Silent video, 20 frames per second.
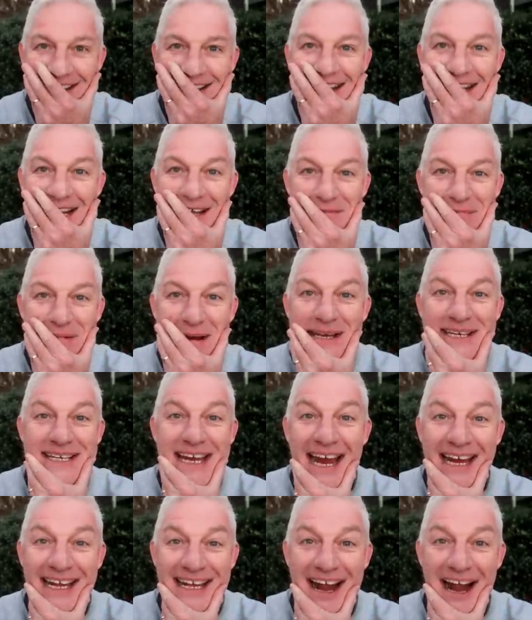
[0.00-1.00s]
You can beat
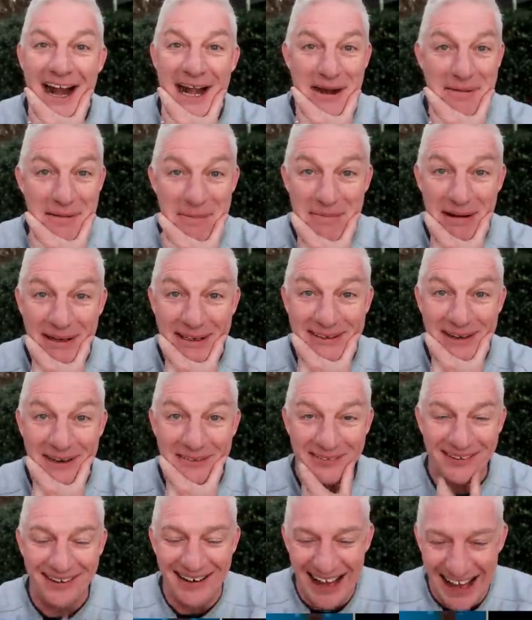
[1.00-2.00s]
Jack 9. I'm in big
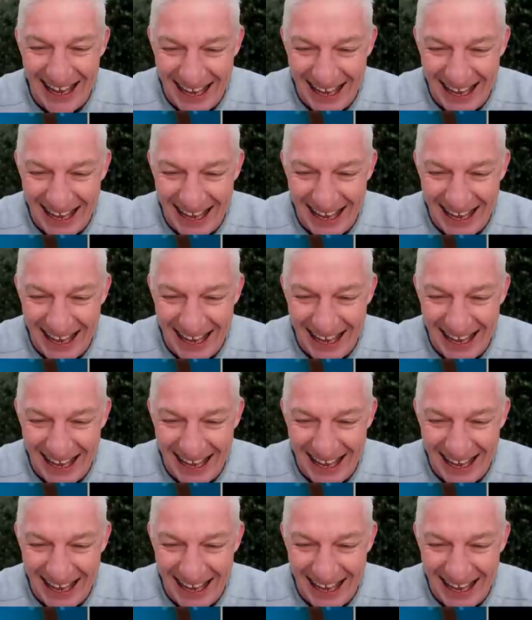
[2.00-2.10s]
trouble.